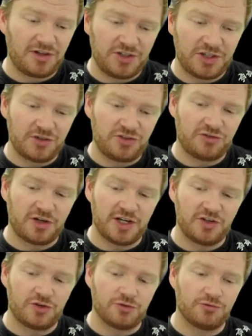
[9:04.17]
actually going to try
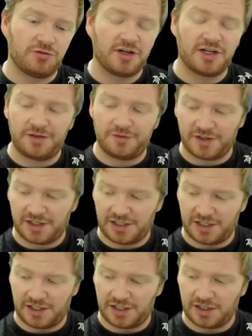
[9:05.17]
and derive it
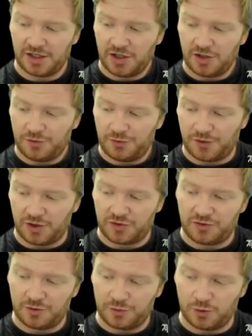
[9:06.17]
here
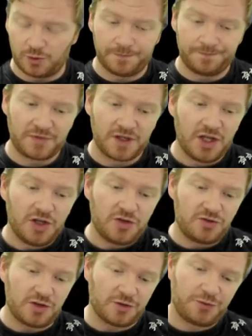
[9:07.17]
first of all.
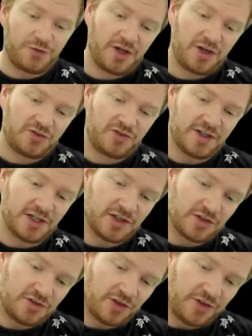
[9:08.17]
So the first
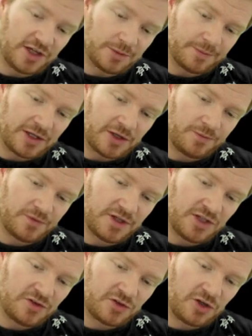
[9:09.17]
thing to think about
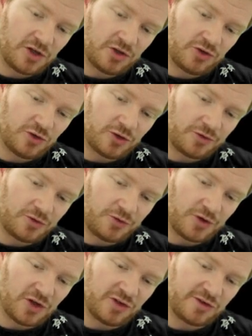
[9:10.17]
is Kirchhoff's
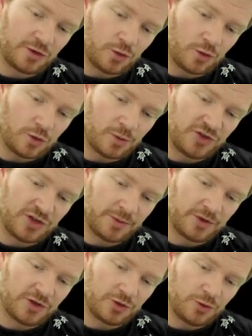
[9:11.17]
first law, which
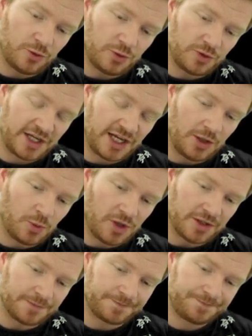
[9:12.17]
I'm going to call
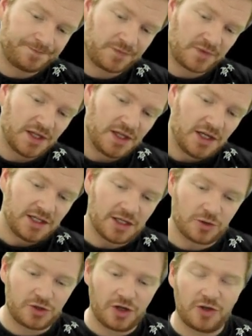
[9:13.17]
K1.
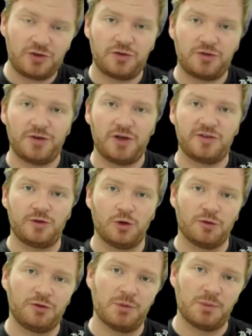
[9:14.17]
Now, Kirchhoff's first
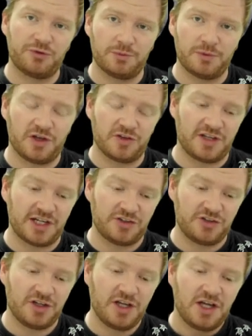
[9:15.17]
law, if you remember from last
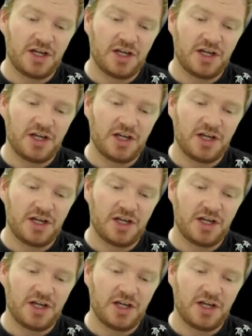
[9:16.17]
lecture,